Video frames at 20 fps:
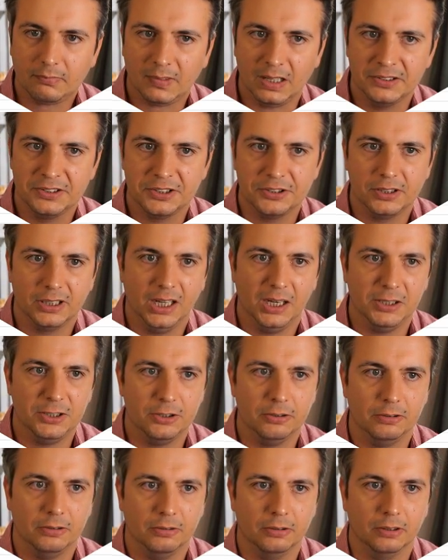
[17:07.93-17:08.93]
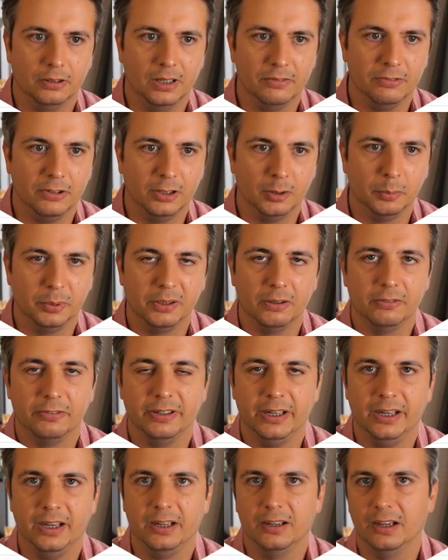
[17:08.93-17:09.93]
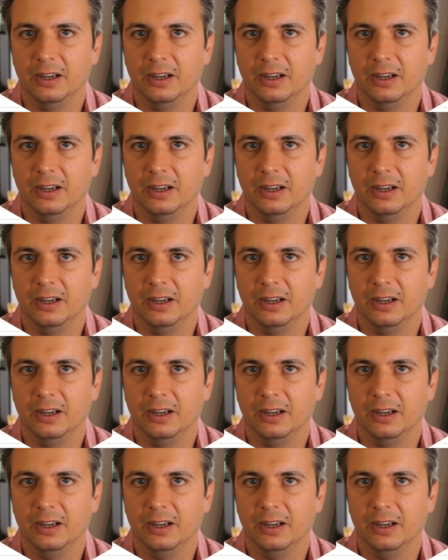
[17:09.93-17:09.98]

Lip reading: just to give you a little bit of a